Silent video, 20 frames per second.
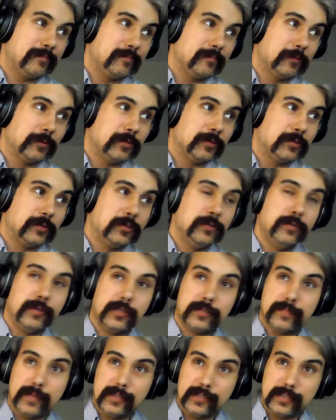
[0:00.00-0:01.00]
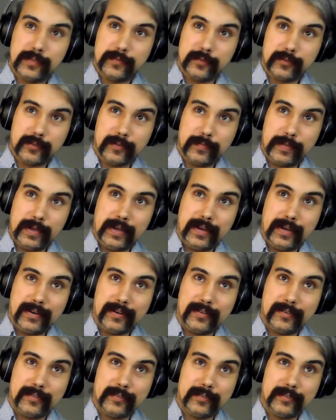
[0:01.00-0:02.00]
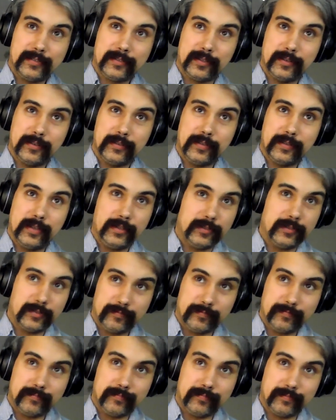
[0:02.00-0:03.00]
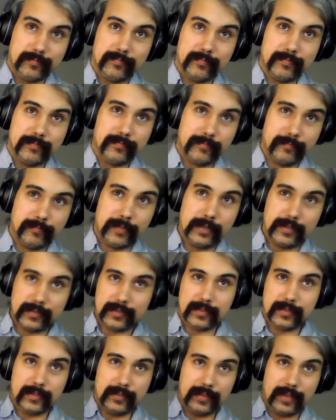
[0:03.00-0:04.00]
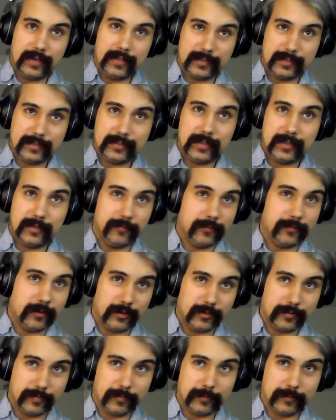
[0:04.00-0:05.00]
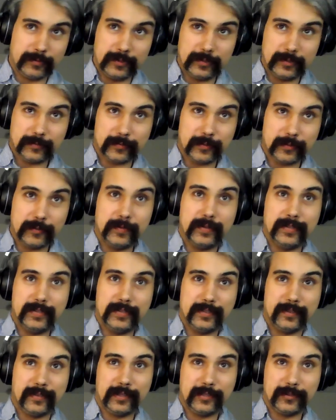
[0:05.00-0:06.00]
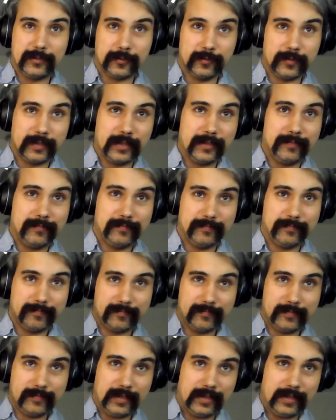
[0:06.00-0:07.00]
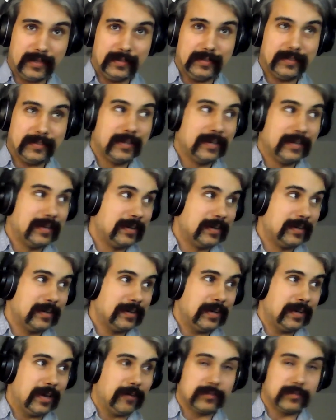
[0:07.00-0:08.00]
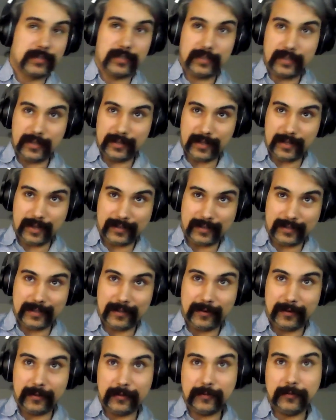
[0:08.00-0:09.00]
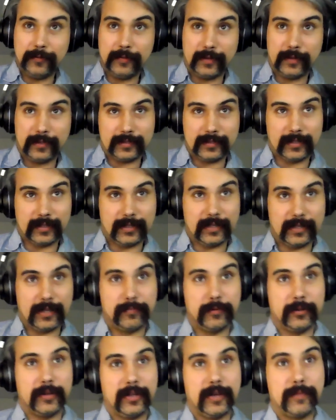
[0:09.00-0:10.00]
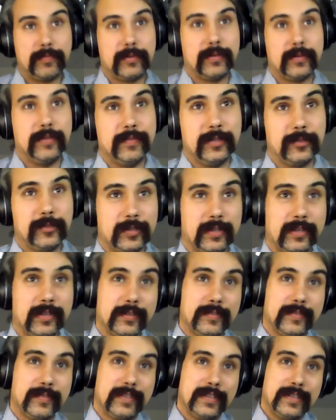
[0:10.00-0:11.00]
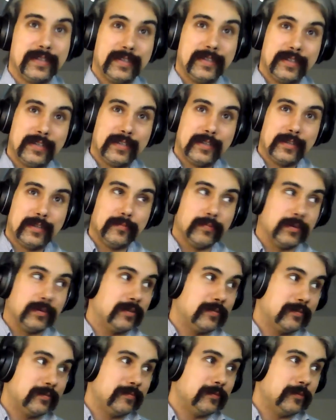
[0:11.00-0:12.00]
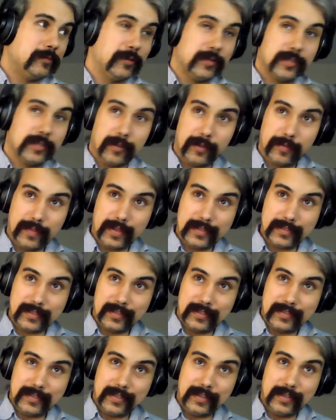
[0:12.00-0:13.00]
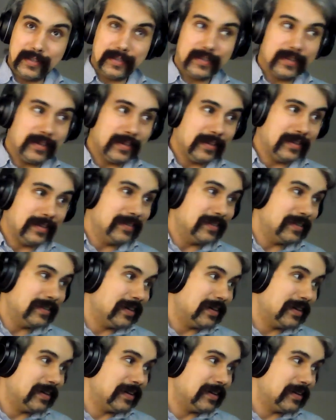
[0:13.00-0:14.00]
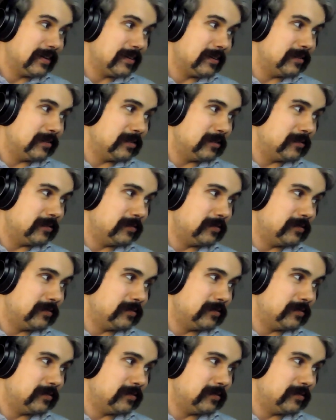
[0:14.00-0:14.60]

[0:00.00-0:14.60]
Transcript: was too expensive to repair, so they just basically let it sit and fold into ruin until they sold it. And now it's going to get knocked down and a new thing is going to get put up eventually. But who knows how long that's going to take. And the, the,